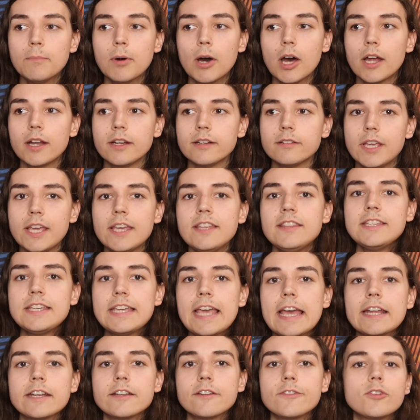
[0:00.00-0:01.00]
But in
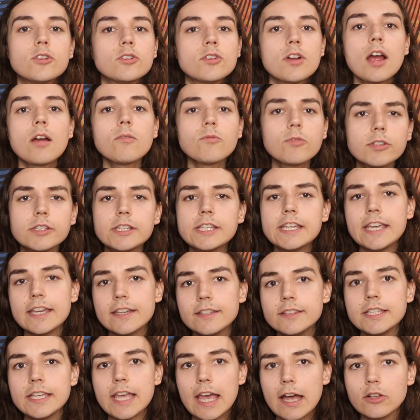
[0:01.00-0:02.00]
the end, if you're not really
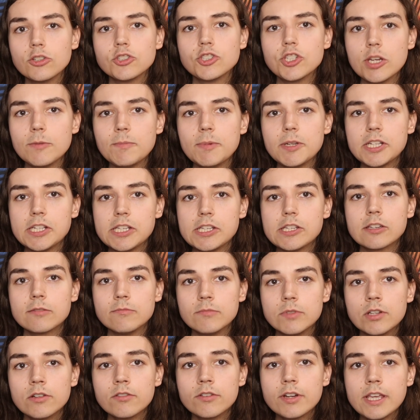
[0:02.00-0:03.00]
in the LGBT
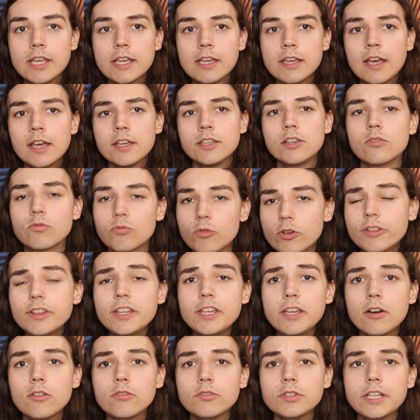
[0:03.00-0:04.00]
community, you're
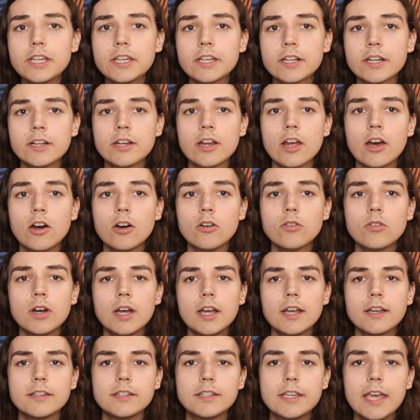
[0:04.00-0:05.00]
really only gonna know
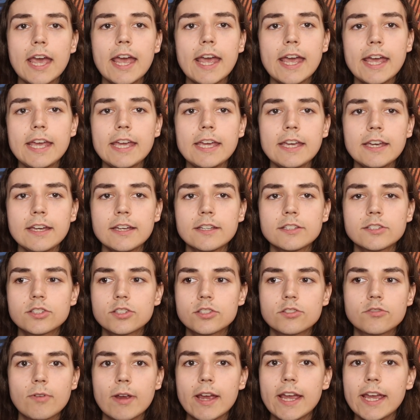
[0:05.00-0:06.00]
gay,
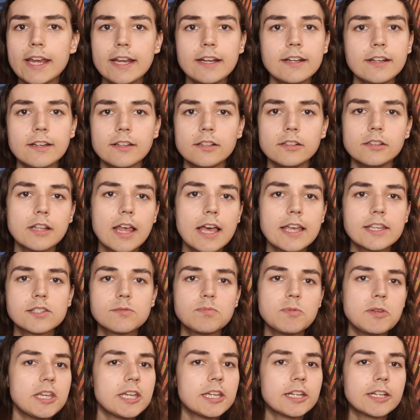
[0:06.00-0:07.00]
straight,
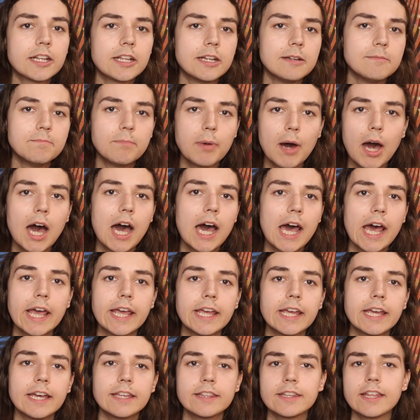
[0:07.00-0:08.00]
lesbian, and
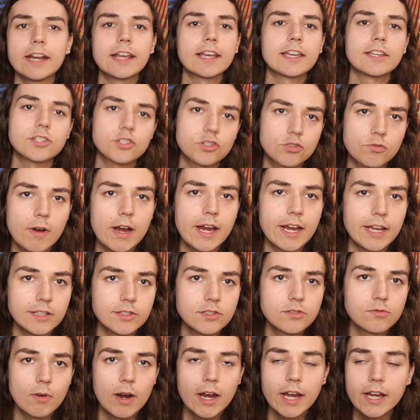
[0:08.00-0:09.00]
bi, and then I guess
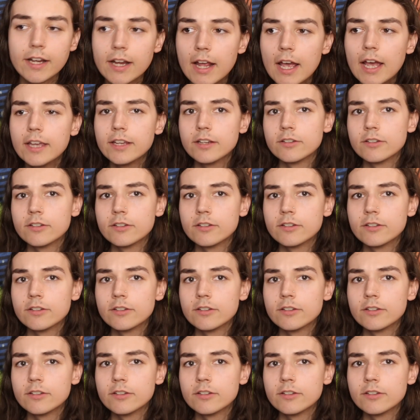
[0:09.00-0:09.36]
trans, right?